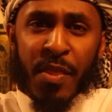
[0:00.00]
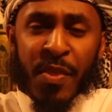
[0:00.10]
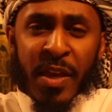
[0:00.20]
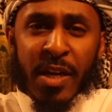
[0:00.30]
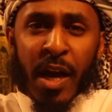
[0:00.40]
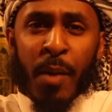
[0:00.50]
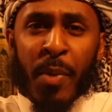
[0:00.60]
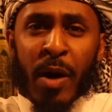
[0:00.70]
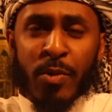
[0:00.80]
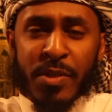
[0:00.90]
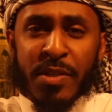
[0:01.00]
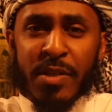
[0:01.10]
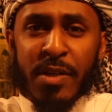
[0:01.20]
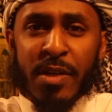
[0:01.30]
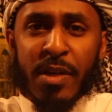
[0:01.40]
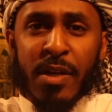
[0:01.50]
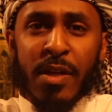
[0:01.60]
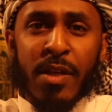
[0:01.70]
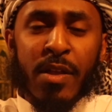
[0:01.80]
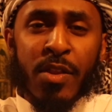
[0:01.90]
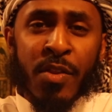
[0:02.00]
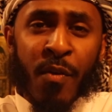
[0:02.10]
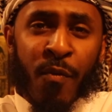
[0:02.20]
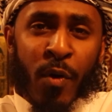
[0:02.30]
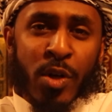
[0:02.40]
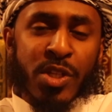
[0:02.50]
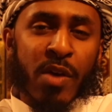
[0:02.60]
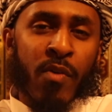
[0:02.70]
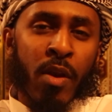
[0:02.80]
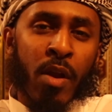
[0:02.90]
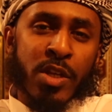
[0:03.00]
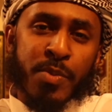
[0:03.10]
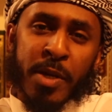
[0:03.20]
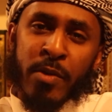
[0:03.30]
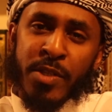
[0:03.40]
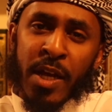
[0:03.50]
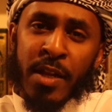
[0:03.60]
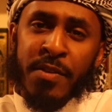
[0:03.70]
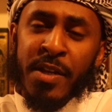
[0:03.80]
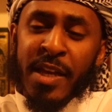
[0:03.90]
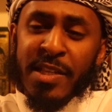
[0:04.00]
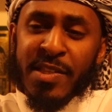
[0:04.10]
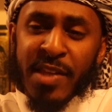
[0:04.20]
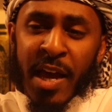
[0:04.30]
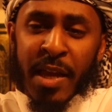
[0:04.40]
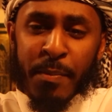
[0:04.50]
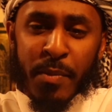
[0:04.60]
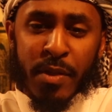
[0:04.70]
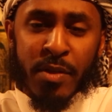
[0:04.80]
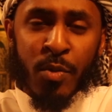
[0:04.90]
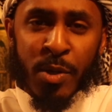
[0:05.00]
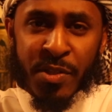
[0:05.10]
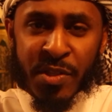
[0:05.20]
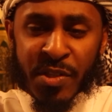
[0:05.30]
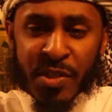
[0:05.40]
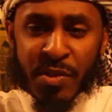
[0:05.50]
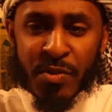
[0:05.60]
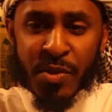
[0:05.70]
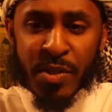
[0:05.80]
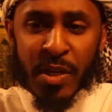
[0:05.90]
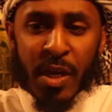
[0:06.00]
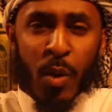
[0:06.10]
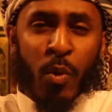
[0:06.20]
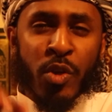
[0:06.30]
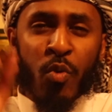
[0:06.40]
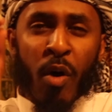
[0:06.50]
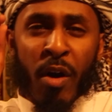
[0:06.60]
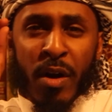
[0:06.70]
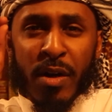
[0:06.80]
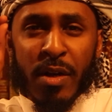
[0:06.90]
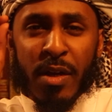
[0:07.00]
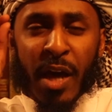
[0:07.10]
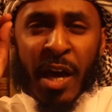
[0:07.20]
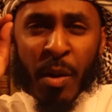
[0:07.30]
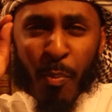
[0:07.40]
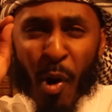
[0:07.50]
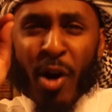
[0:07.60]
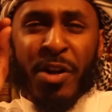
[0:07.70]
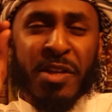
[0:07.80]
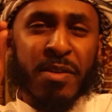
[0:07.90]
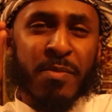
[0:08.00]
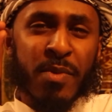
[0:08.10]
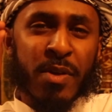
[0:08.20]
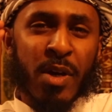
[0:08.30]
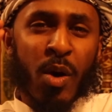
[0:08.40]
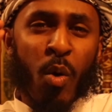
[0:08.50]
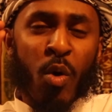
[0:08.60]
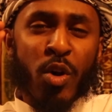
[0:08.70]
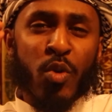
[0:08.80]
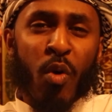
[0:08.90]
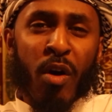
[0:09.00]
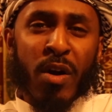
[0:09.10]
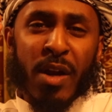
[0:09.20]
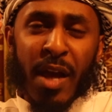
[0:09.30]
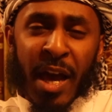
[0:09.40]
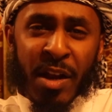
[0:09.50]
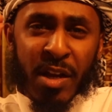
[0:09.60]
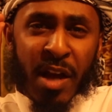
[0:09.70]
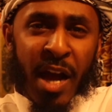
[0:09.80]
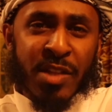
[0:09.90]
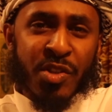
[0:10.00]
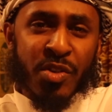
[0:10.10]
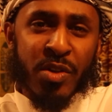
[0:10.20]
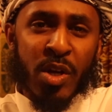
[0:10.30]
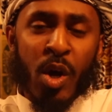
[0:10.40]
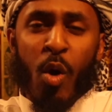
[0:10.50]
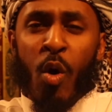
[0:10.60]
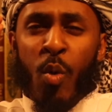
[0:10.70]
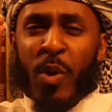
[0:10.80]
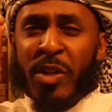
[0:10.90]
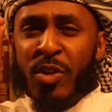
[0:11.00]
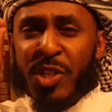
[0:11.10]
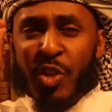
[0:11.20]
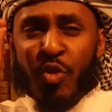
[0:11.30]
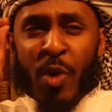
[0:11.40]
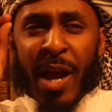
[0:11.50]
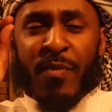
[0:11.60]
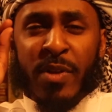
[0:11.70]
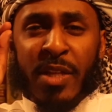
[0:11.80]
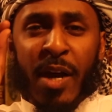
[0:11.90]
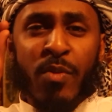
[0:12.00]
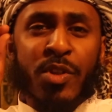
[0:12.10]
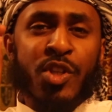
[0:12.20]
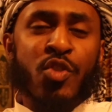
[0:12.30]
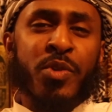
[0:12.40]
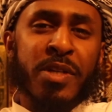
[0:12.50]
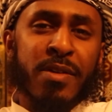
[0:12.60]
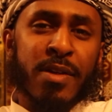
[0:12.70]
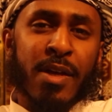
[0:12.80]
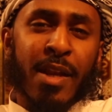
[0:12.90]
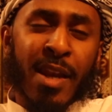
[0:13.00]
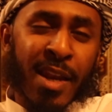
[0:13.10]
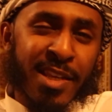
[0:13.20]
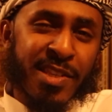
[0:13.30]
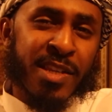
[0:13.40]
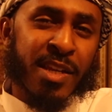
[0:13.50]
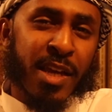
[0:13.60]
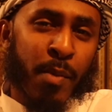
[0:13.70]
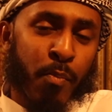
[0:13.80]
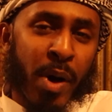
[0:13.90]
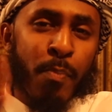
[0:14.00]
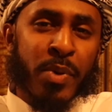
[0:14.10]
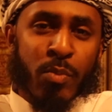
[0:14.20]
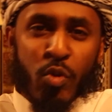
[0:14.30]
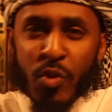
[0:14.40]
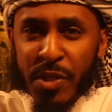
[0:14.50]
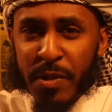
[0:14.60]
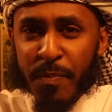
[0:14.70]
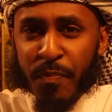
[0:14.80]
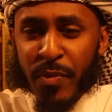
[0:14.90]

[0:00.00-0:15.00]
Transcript: Think about the verse of Allah subhanahu wa ta'ala. The next time, dear brothers and sisters, when you are at a party, or you are at a concert, or when you're just driving down the street, listening and bumping music,